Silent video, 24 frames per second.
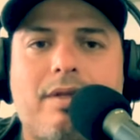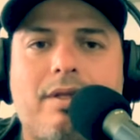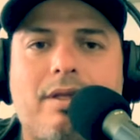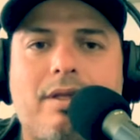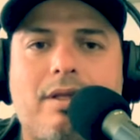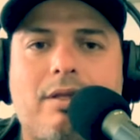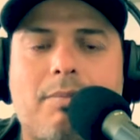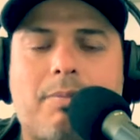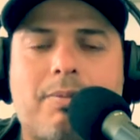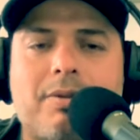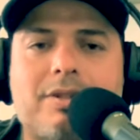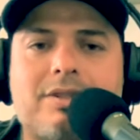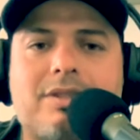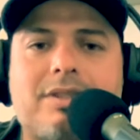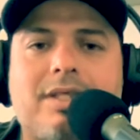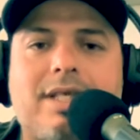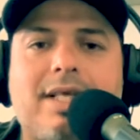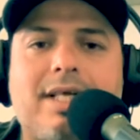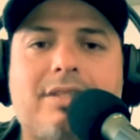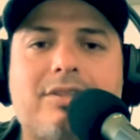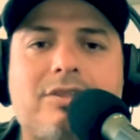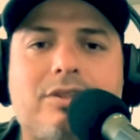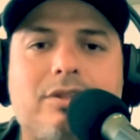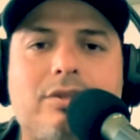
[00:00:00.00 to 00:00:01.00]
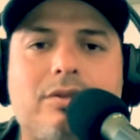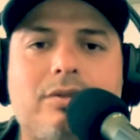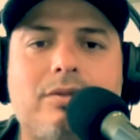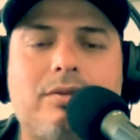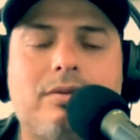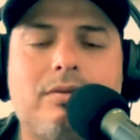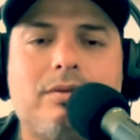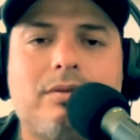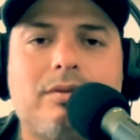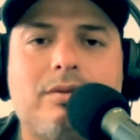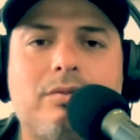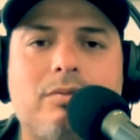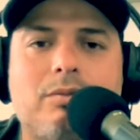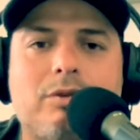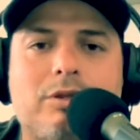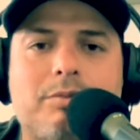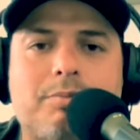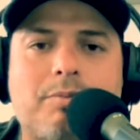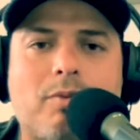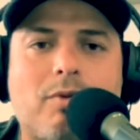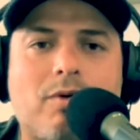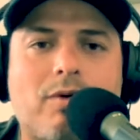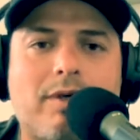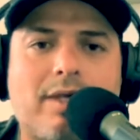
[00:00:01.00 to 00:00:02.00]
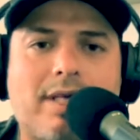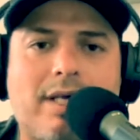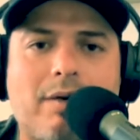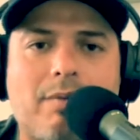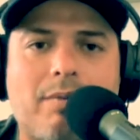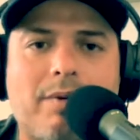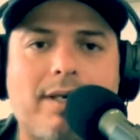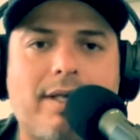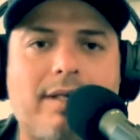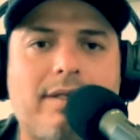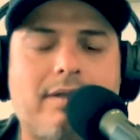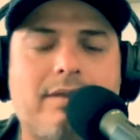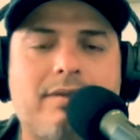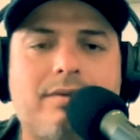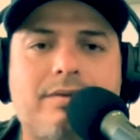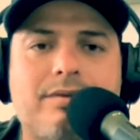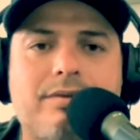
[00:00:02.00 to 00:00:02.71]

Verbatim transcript: the person next to you was born that way,